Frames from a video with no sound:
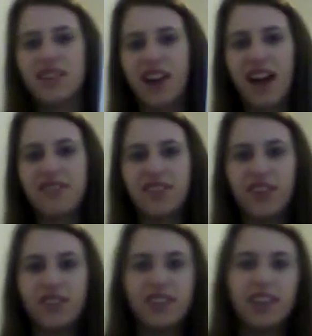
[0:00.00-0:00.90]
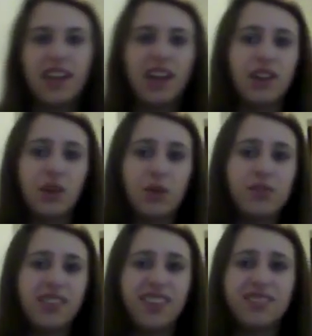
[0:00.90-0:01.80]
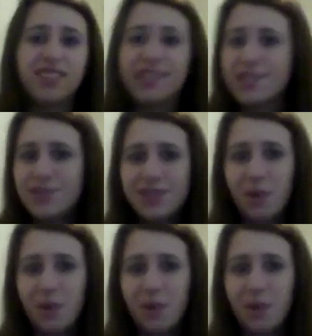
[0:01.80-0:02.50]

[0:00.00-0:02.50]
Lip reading: your half note and your whole note, you just